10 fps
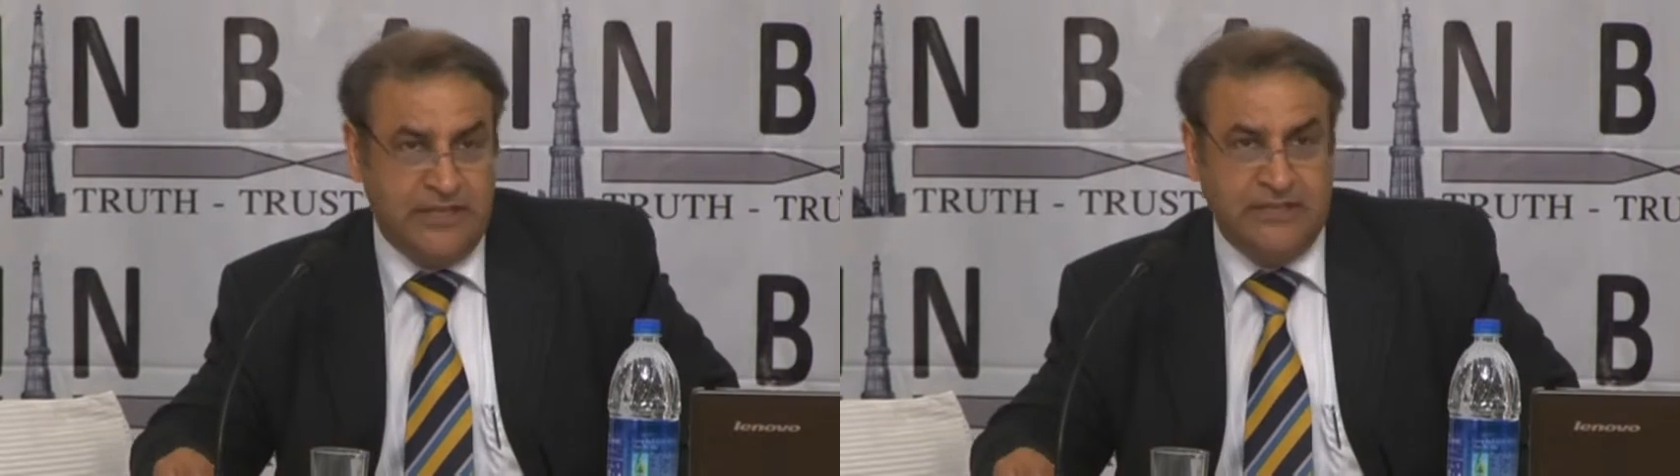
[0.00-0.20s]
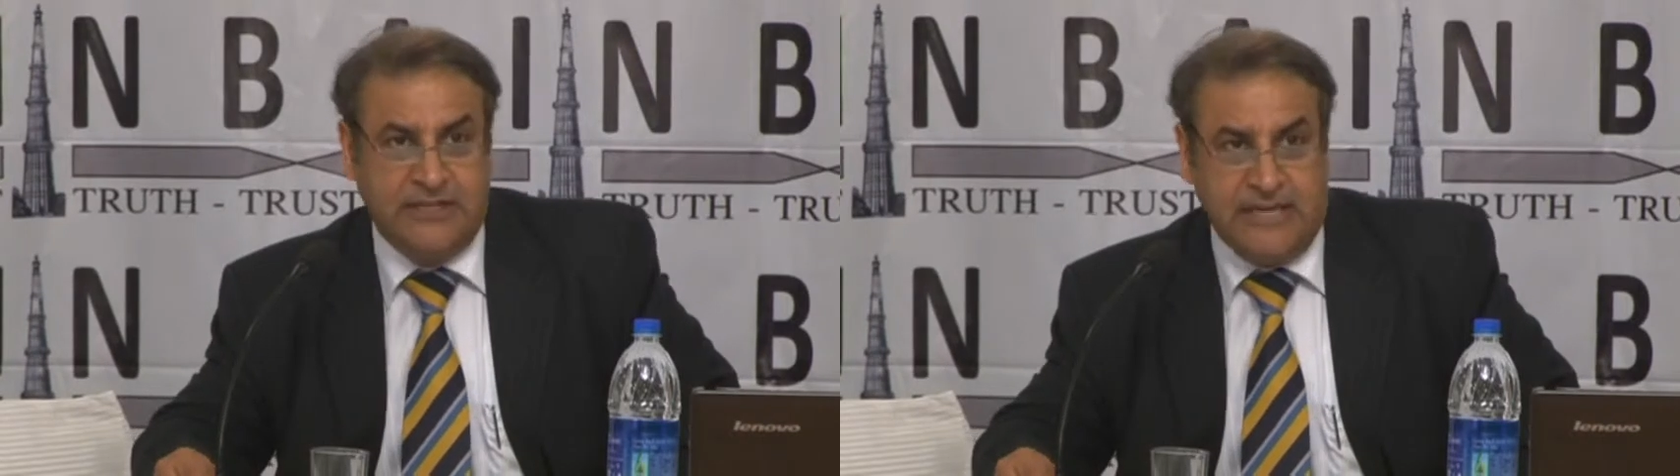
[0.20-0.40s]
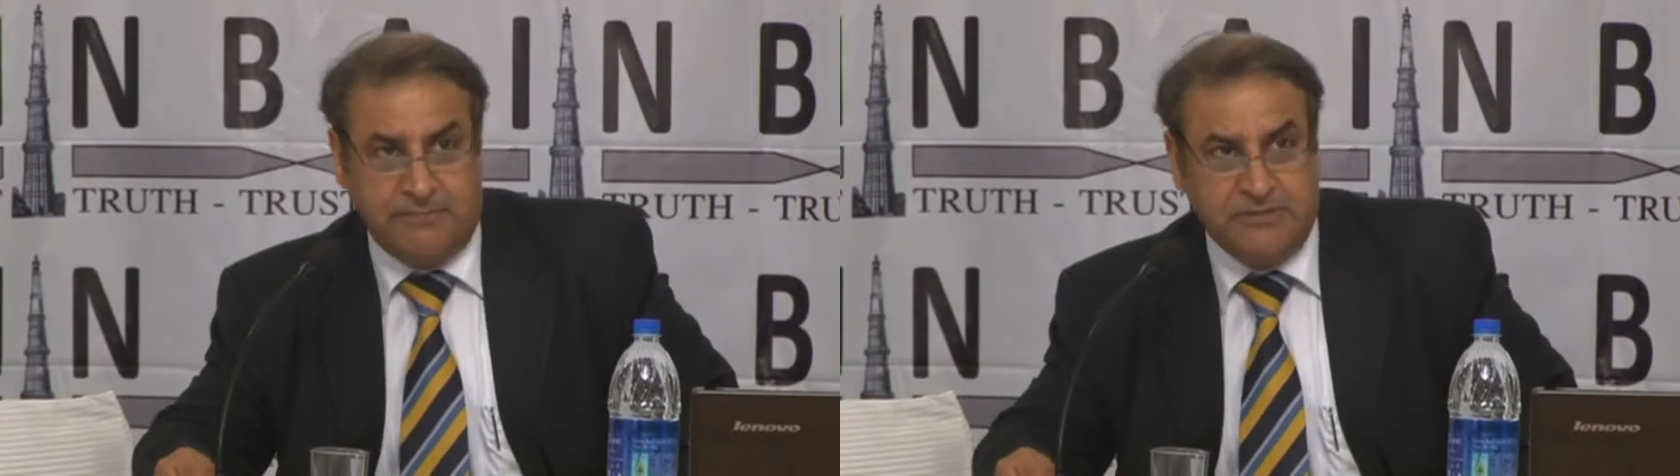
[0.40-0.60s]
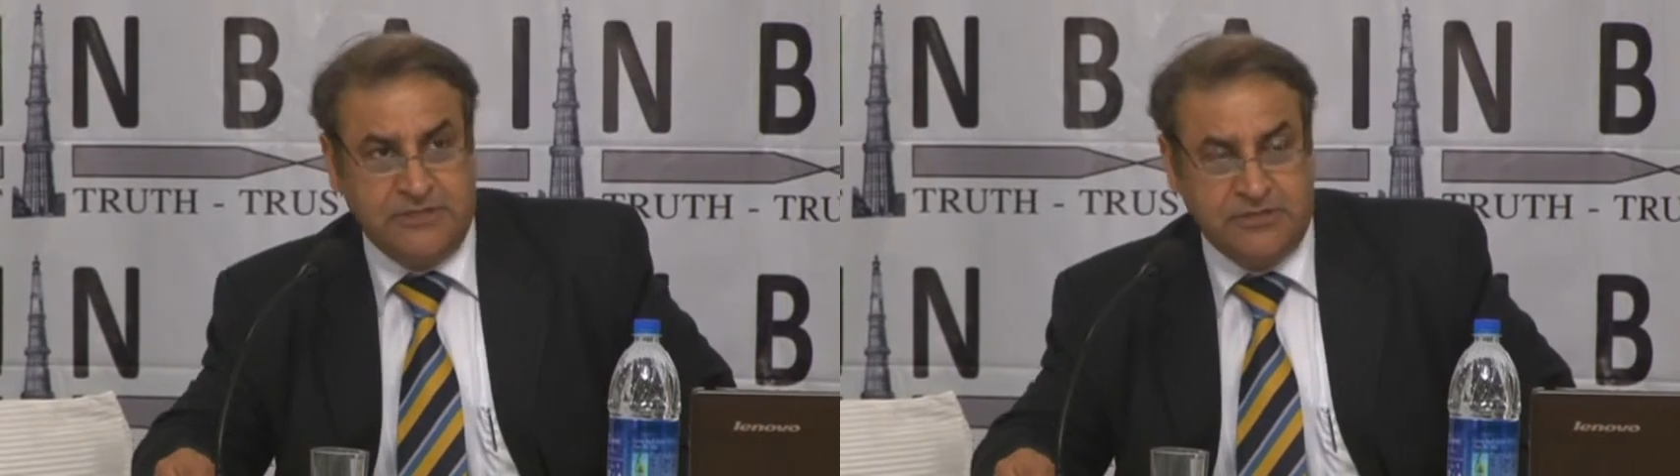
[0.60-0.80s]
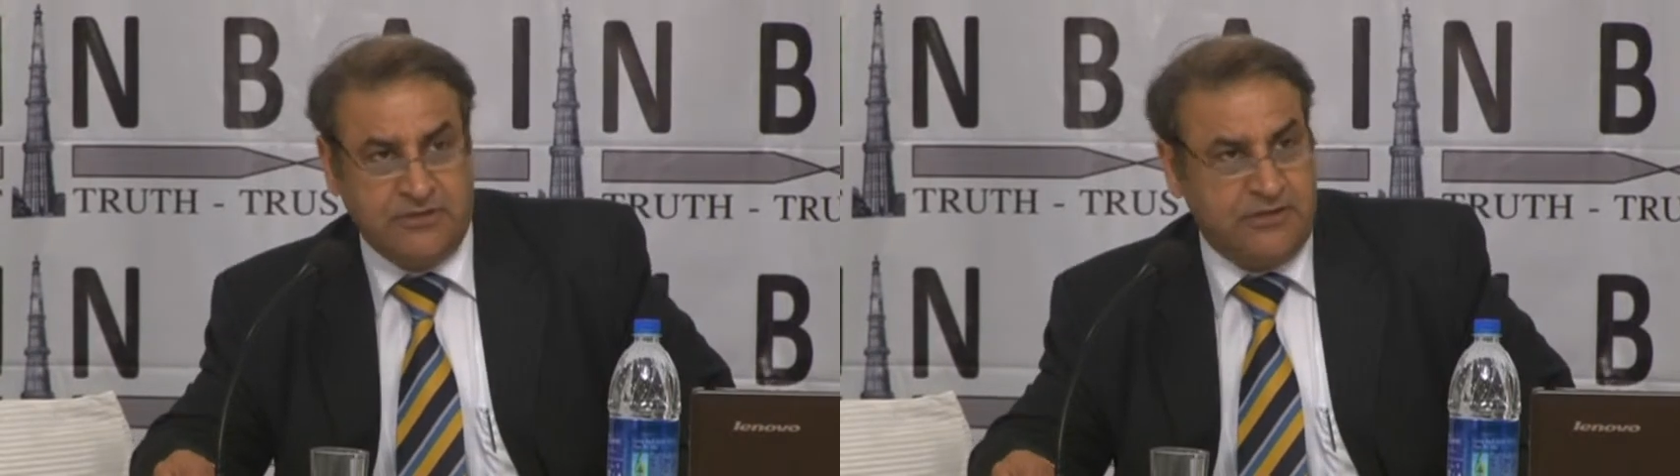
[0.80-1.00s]
in the
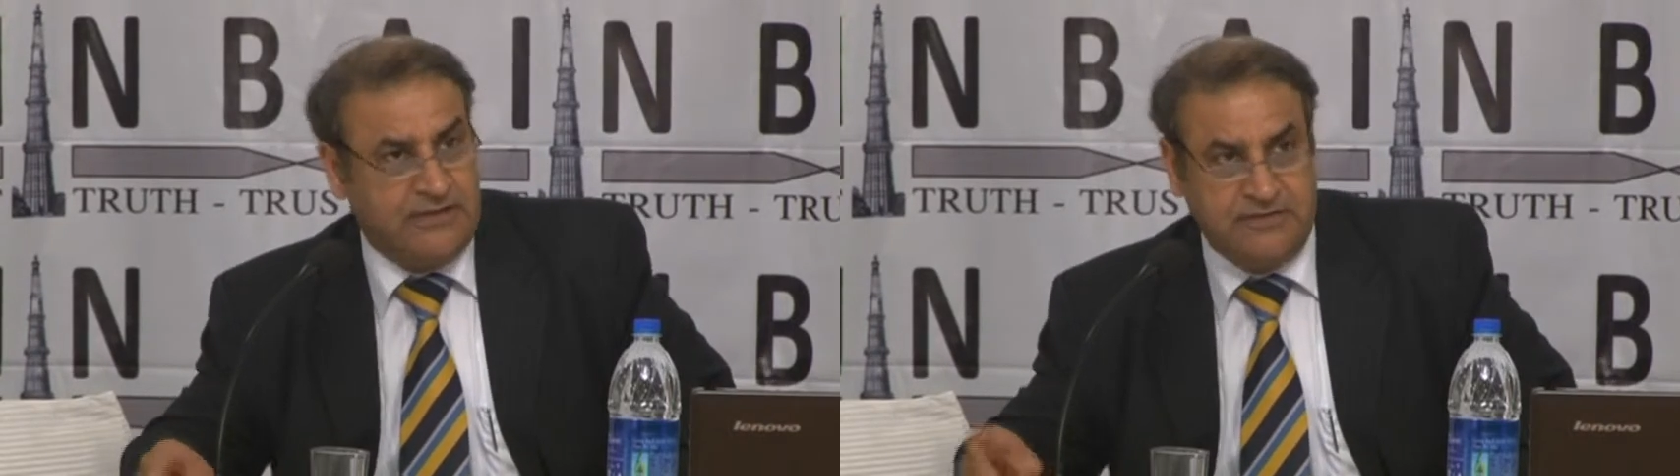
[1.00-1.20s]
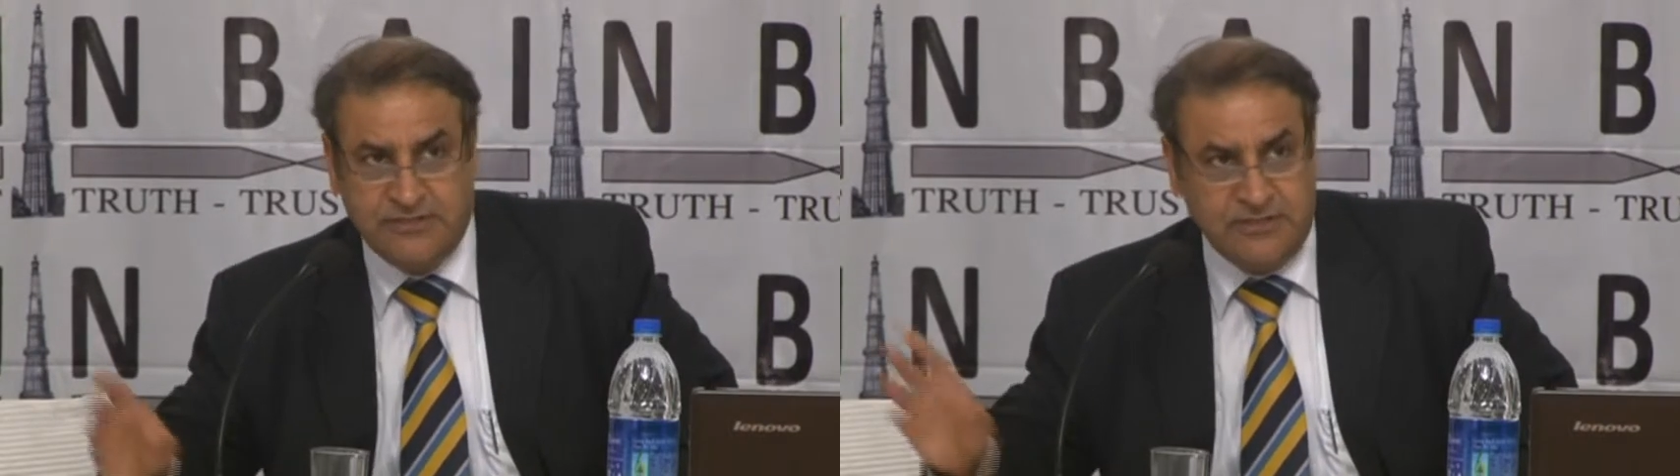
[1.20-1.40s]
depreciation rate